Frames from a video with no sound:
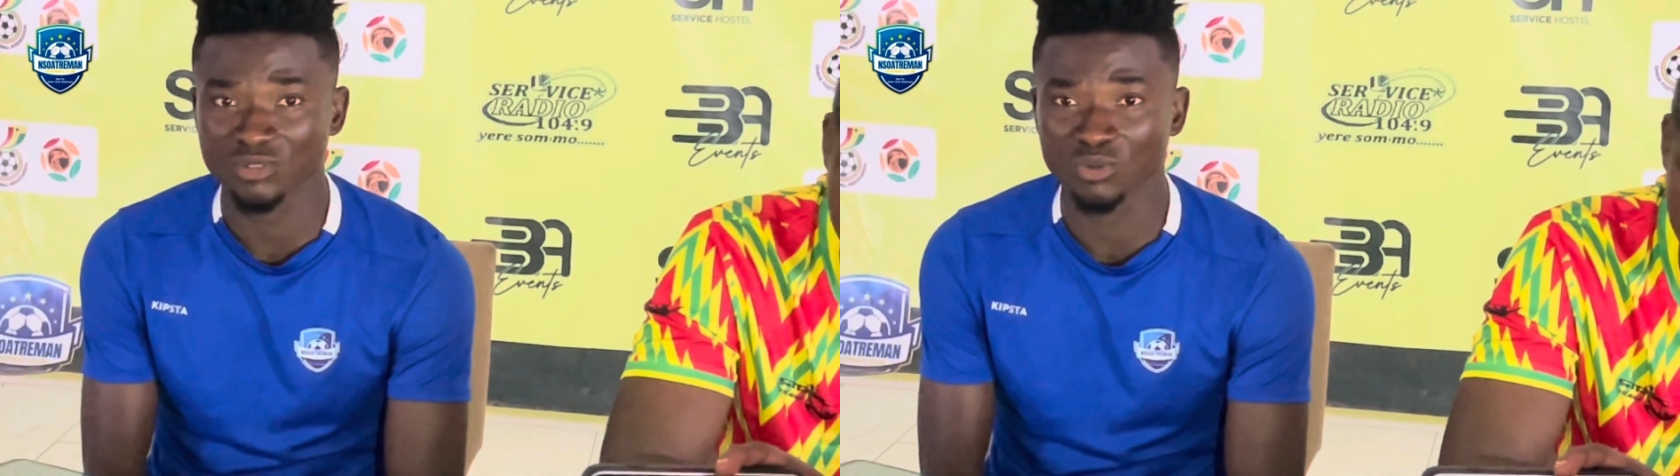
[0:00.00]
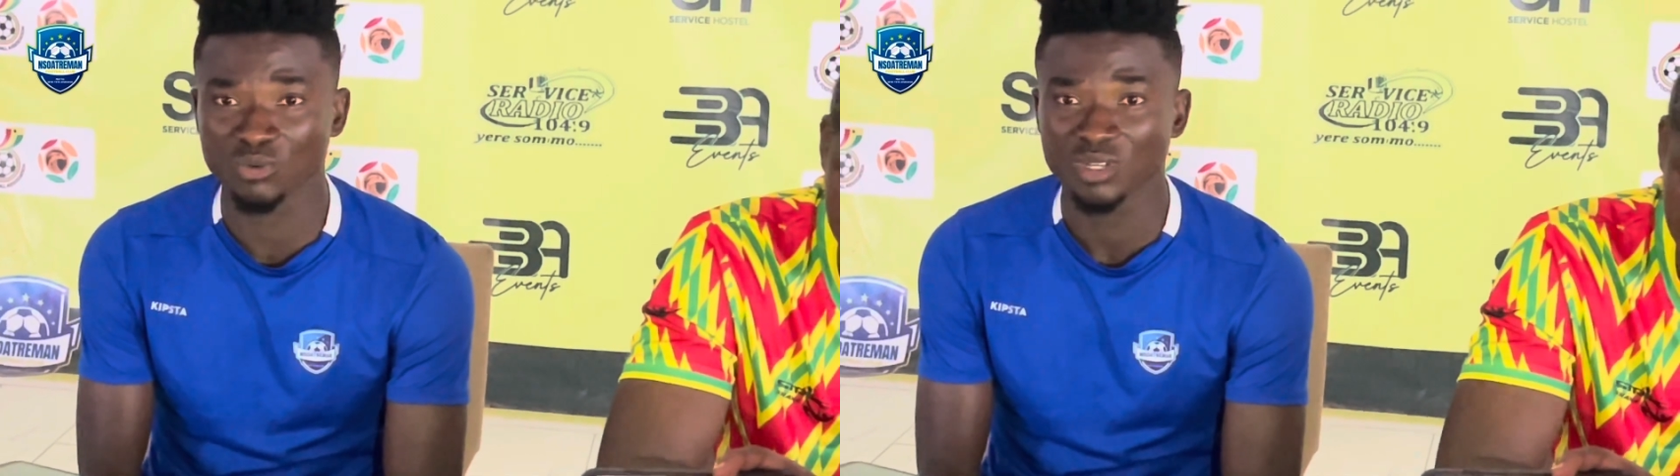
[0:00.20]

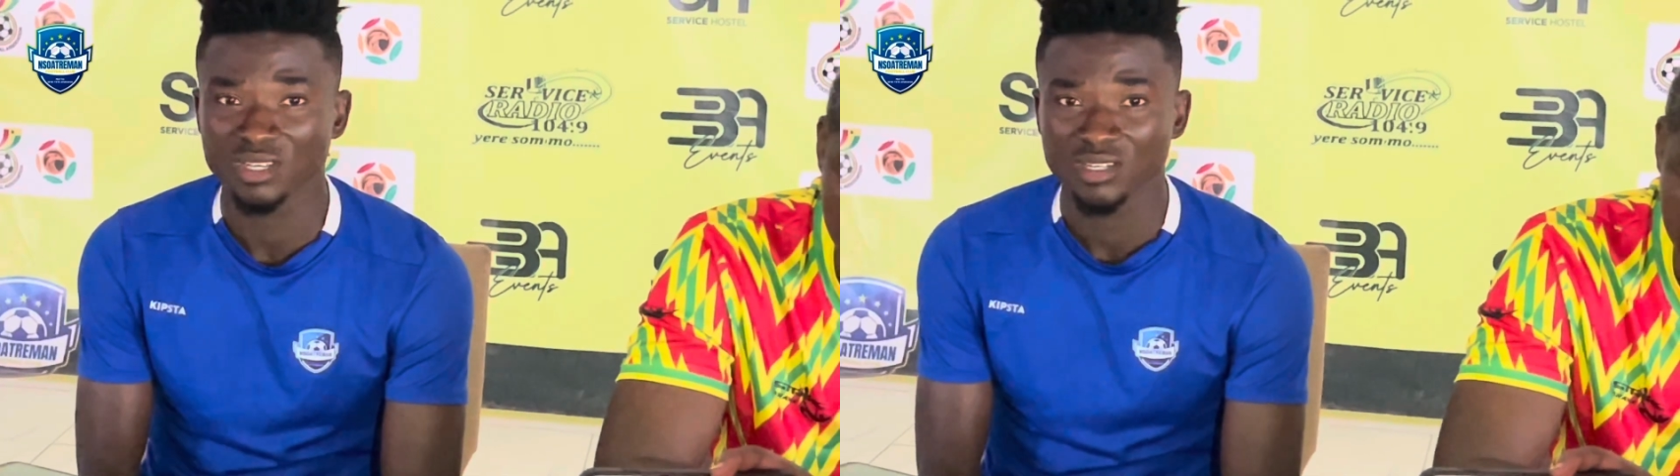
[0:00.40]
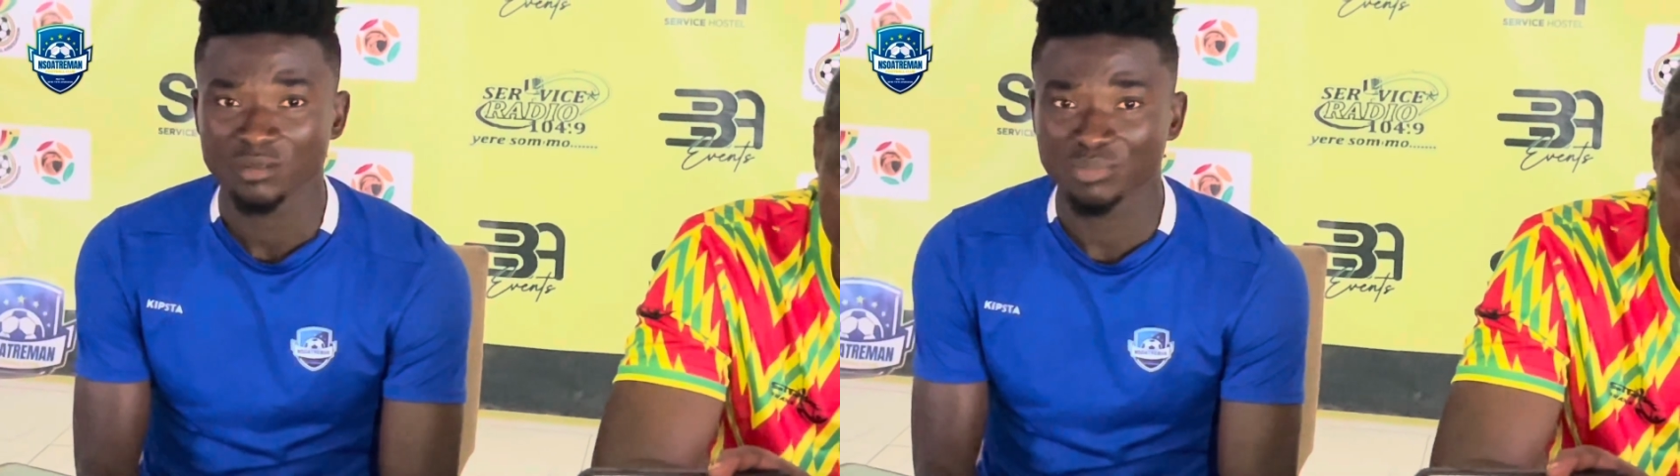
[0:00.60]
So
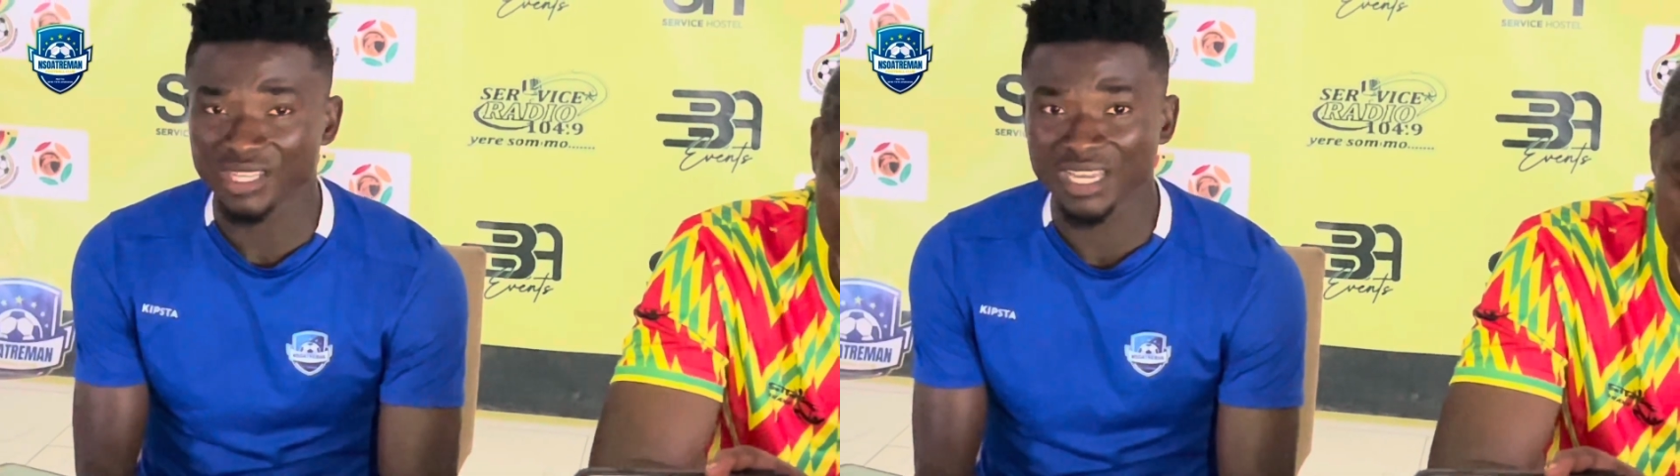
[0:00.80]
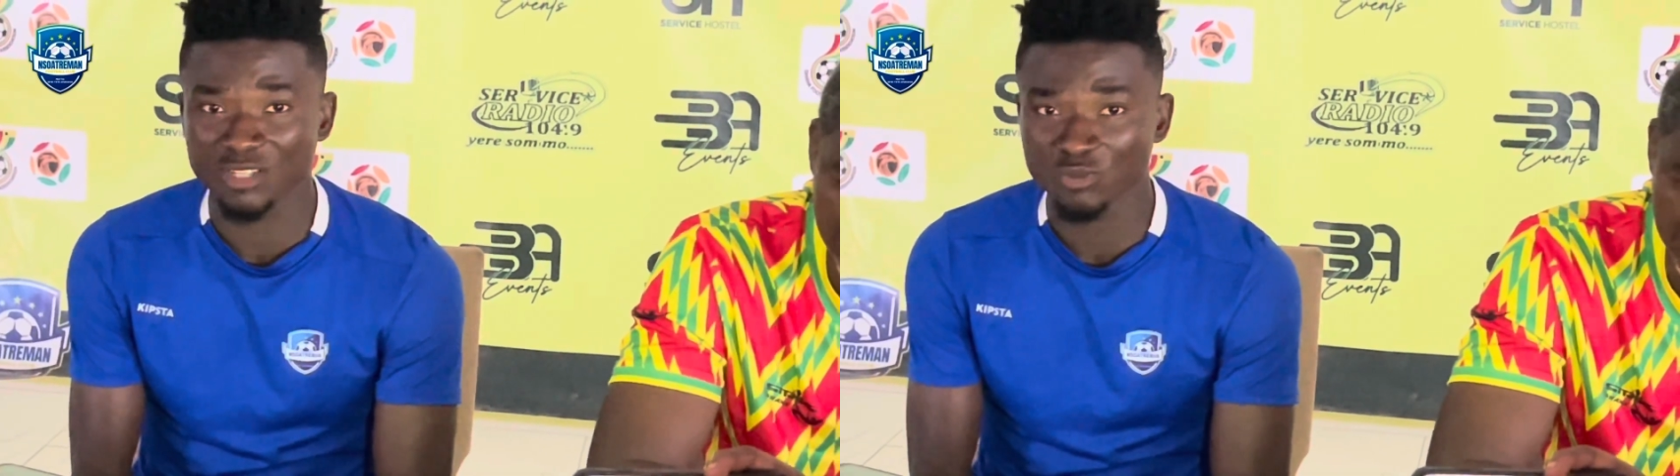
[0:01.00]

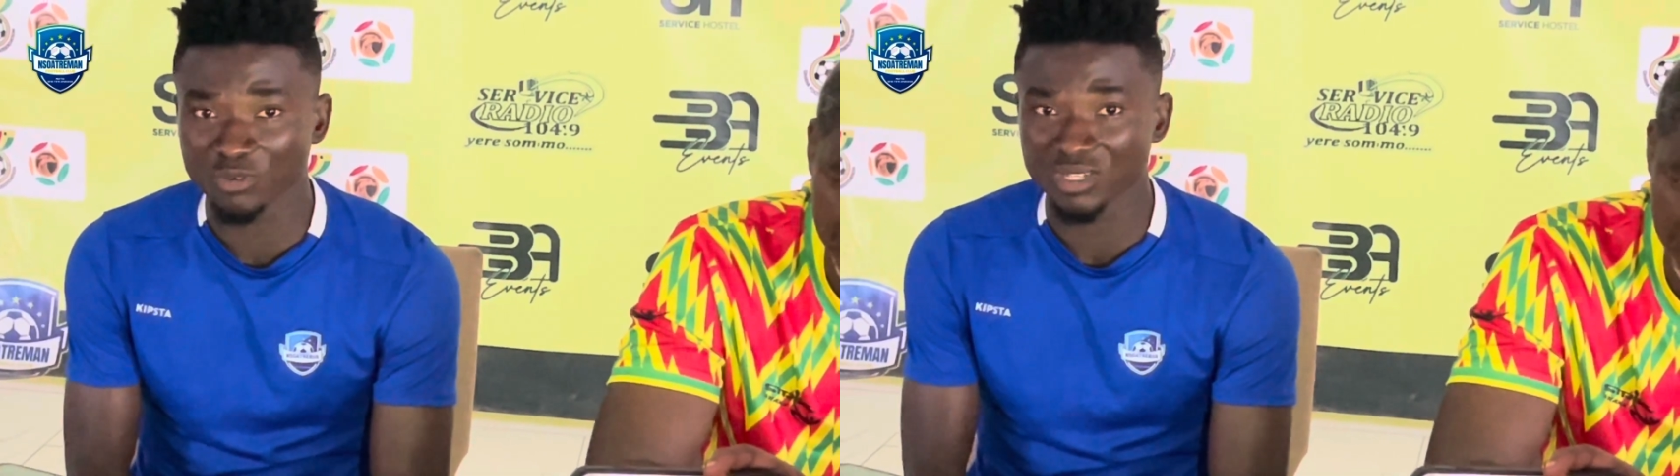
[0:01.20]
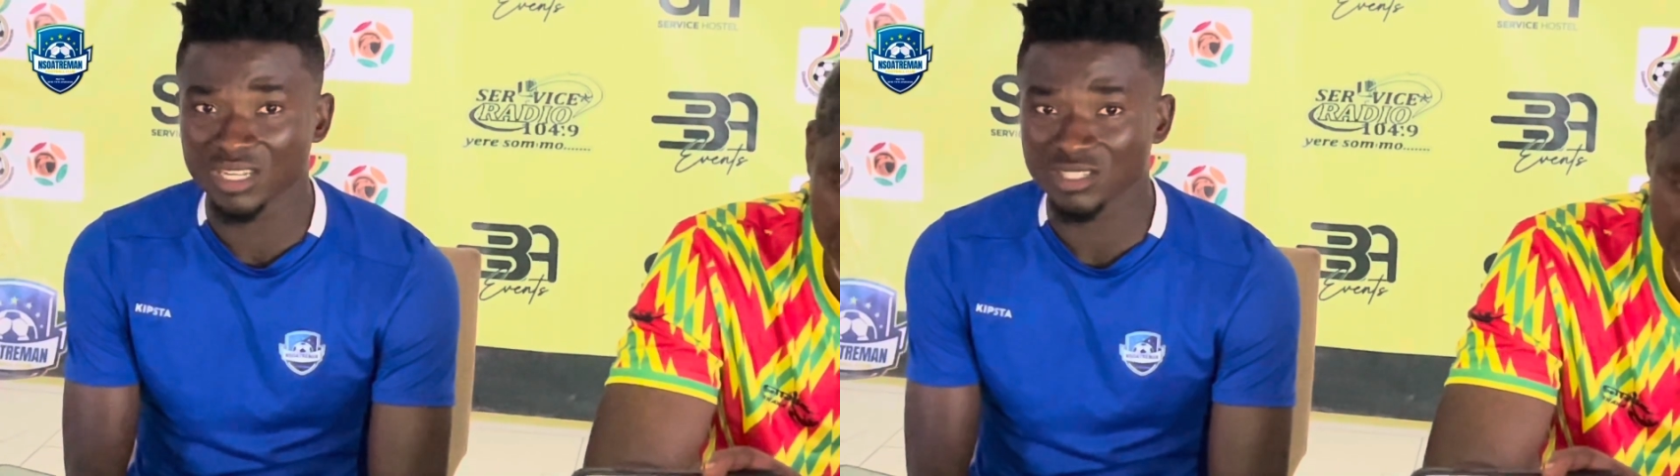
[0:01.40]
playing as a
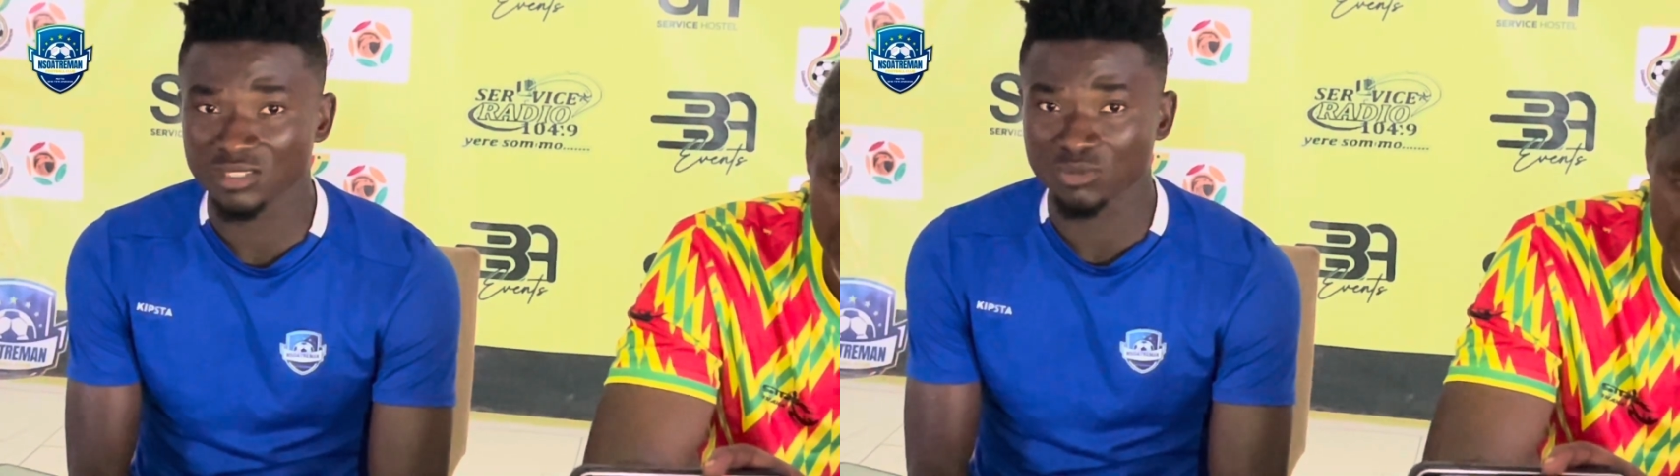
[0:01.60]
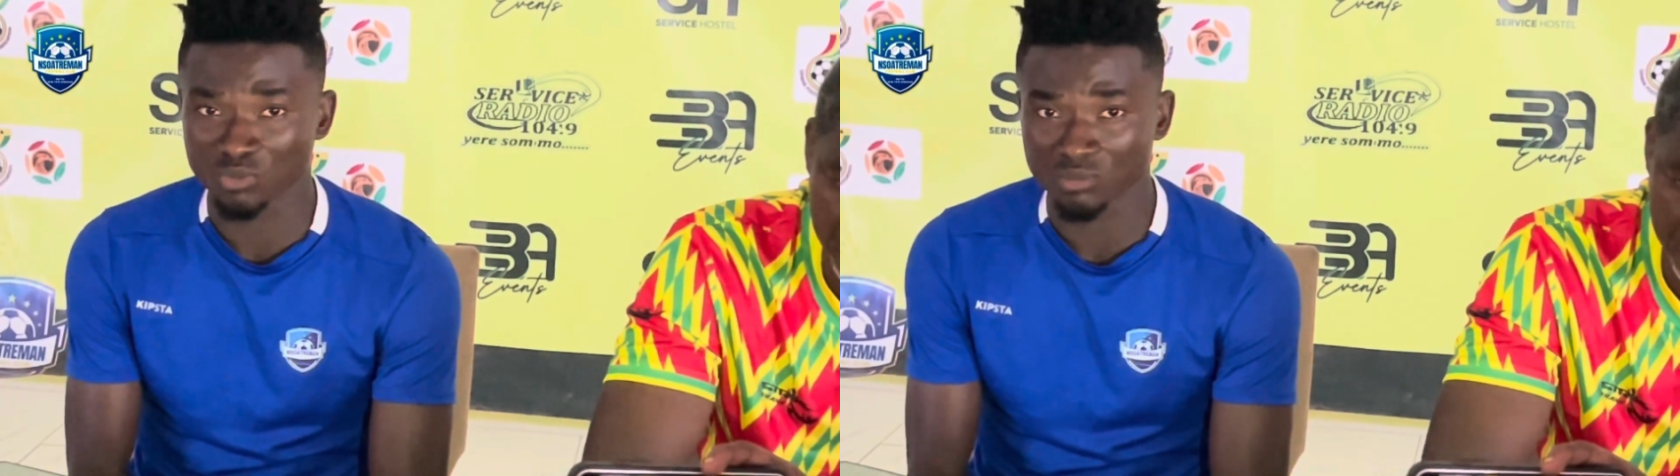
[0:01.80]
football
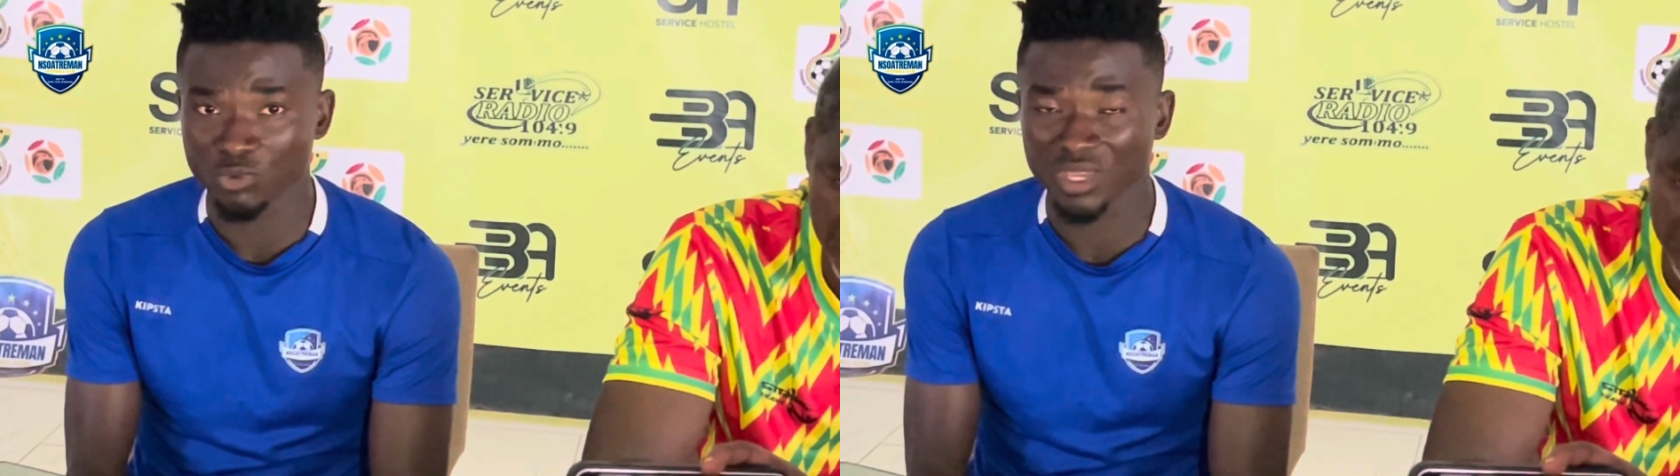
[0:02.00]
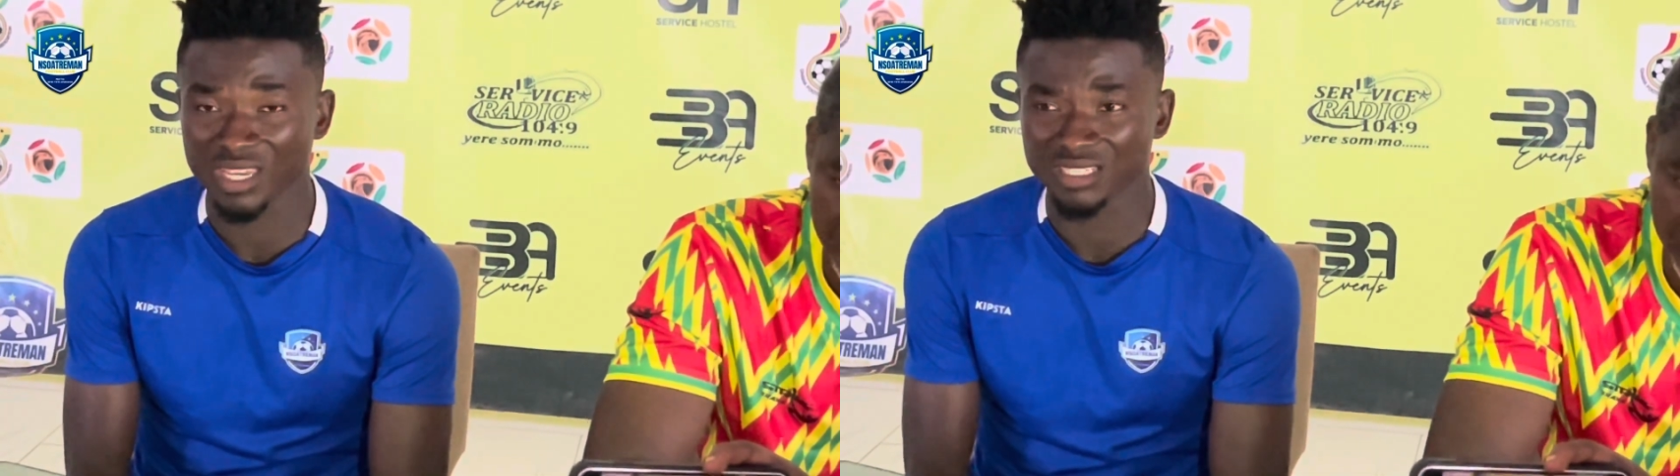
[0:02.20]
this
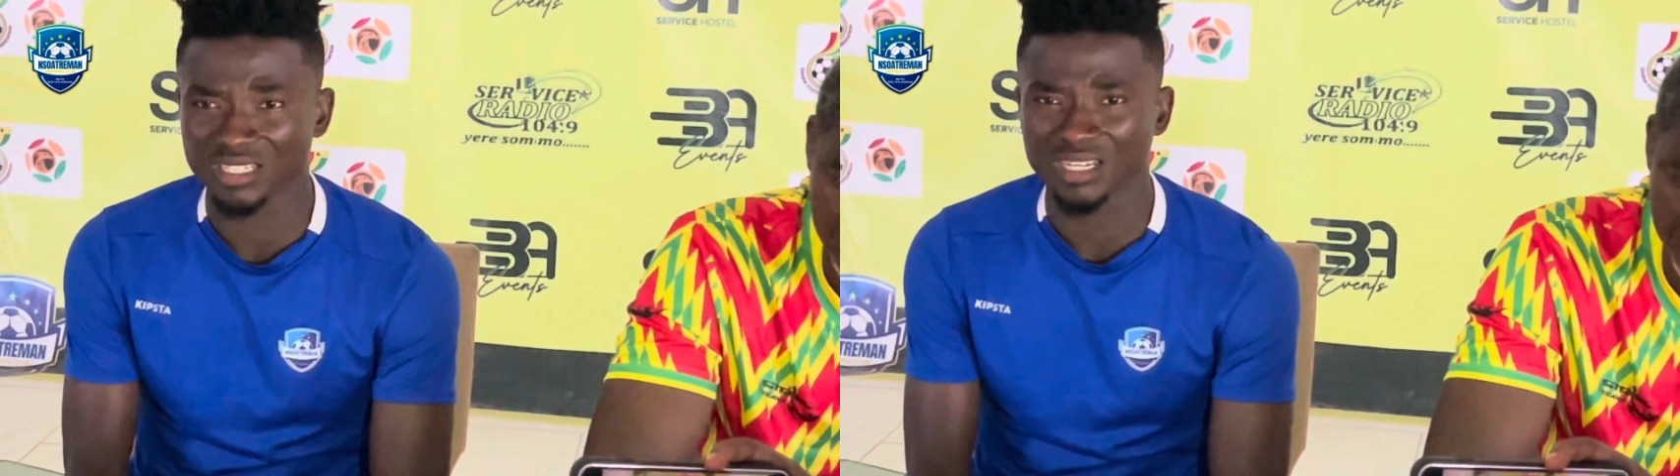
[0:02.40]
weekend,